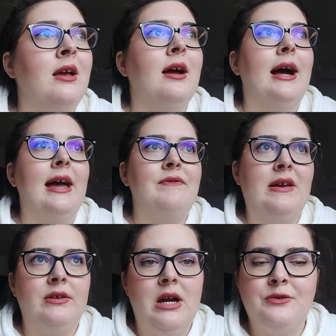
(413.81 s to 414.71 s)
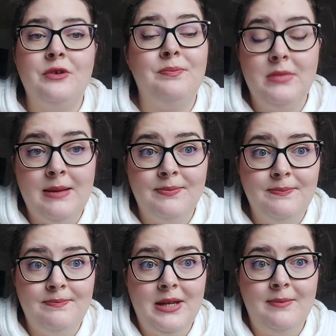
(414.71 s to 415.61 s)
I have never gone to an
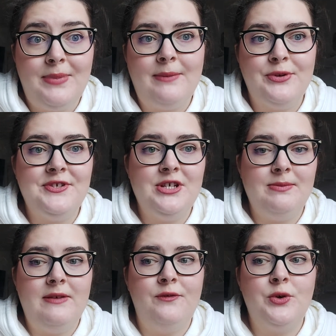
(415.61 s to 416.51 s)
implant procedure before,